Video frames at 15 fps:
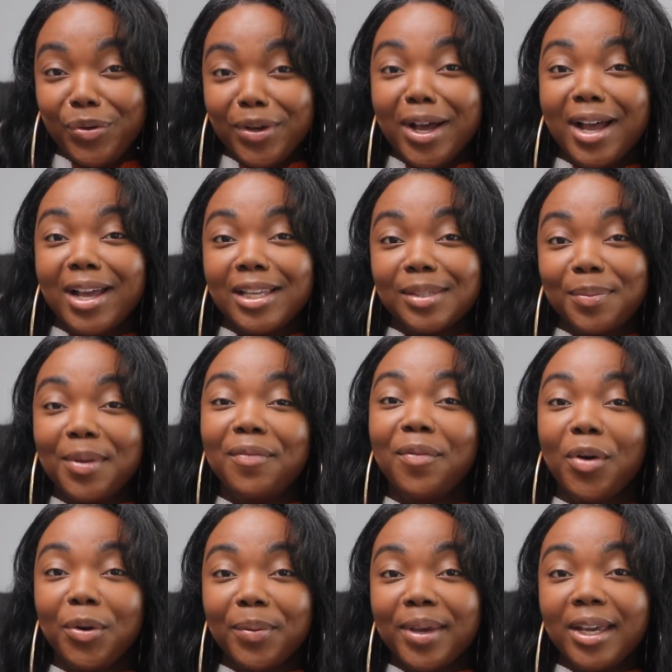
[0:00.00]
guys,
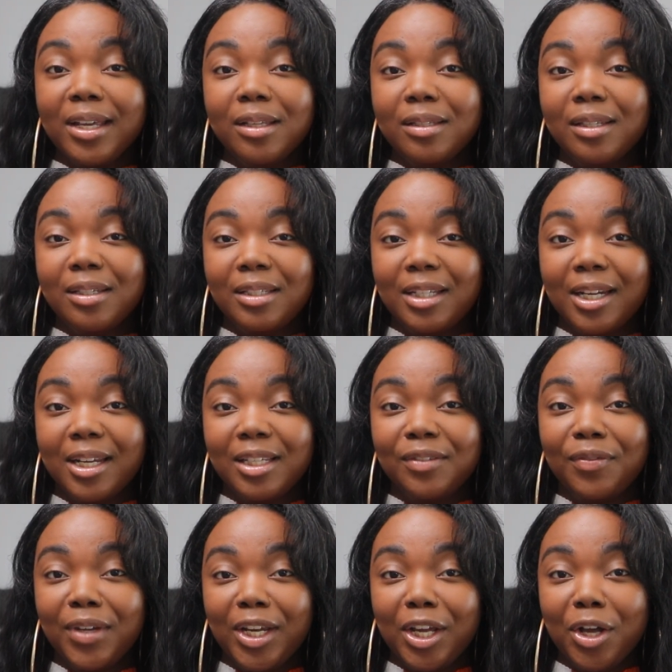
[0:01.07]
before we get into today's
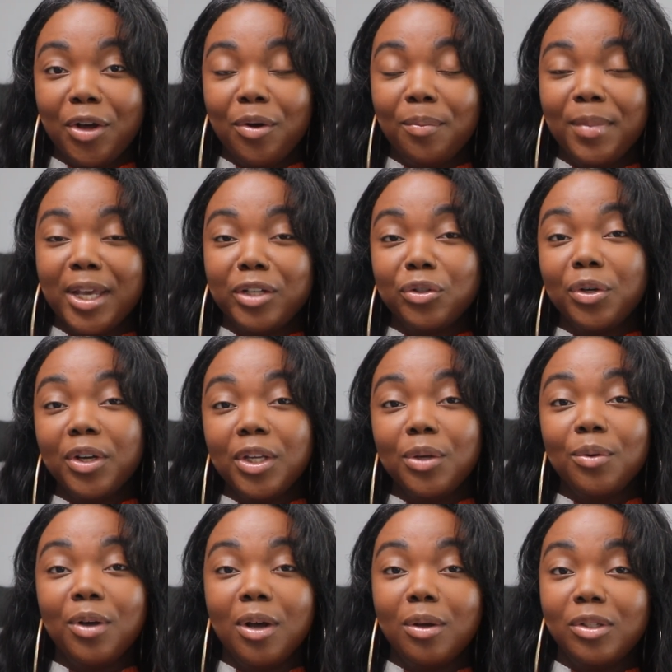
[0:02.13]
video, make sure
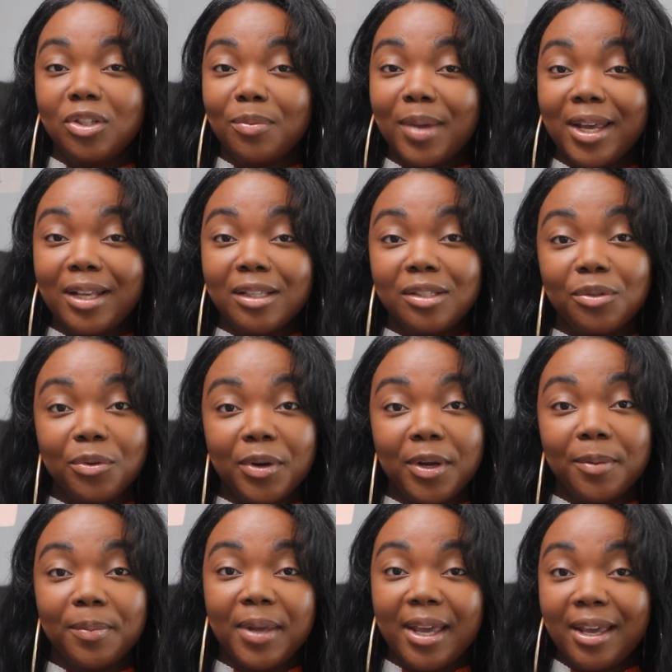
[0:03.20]
you go to my
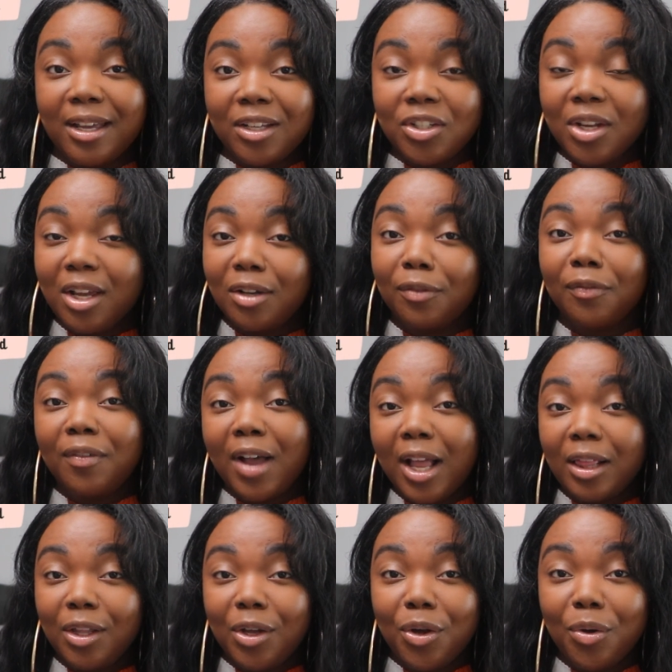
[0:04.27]
Instagram page and
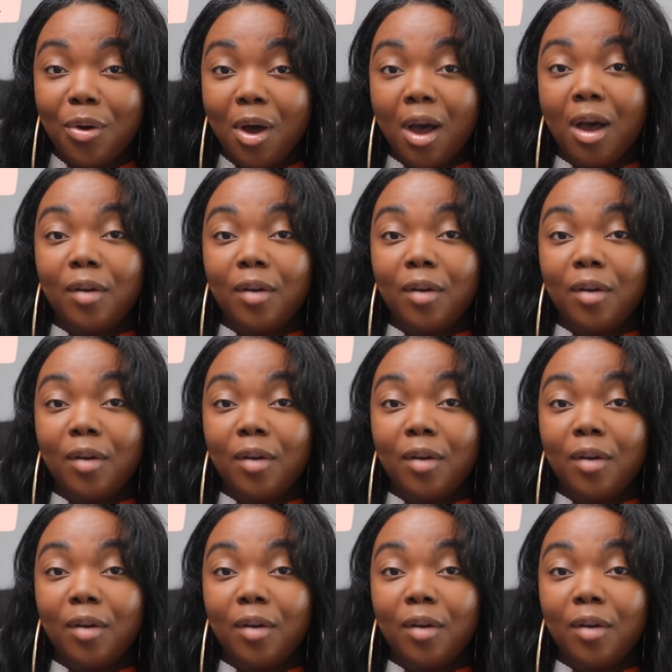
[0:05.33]
follow.